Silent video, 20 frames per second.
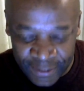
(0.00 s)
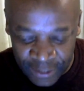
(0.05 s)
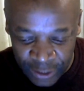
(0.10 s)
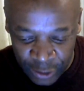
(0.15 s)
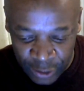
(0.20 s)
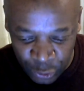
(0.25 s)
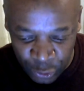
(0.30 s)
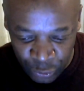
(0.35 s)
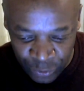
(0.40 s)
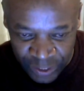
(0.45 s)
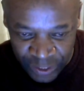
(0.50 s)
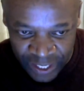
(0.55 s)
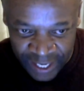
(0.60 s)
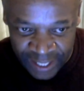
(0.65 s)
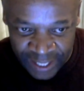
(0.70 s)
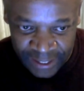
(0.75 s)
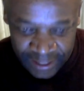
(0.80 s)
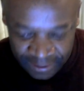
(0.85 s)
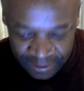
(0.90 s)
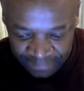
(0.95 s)

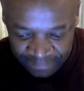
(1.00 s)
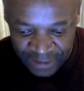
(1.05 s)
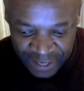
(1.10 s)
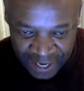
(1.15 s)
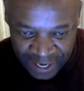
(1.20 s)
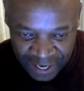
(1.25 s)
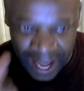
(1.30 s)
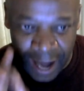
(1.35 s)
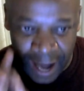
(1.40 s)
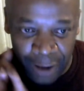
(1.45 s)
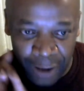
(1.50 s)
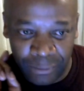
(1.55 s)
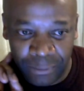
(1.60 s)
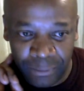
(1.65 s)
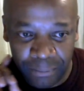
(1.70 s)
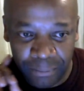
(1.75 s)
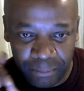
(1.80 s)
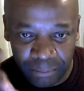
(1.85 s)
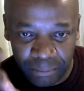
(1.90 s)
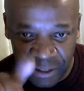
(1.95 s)
today, even now,
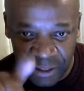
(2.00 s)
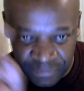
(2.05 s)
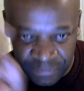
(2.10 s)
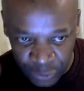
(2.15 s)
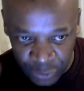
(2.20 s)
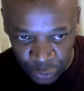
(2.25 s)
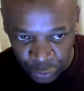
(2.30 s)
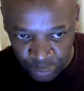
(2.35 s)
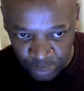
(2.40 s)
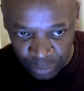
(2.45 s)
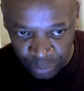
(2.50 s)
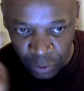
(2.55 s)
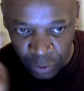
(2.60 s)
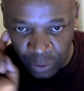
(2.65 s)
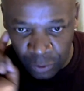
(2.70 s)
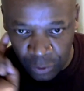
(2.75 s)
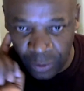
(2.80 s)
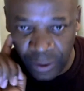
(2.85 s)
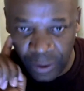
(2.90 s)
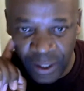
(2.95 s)
even
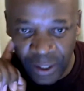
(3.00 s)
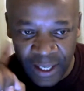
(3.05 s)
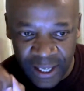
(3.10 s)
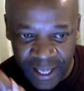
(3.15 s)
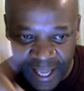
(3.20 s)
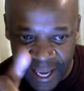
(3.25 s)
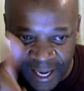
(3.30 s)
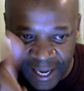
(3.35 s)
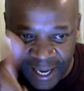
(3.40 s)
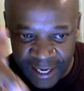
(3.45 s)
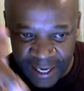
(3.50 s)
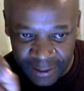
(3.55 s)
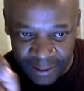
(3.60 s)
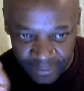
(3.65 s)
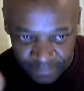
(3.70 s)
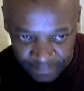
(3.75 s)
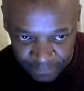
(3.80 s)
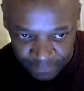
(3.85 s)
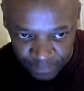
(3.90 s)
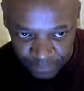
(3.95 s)
tomorrow and
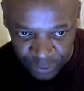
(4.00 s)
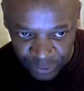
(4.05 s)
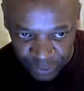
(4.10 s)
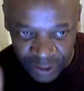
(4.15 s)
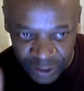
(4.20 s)
future.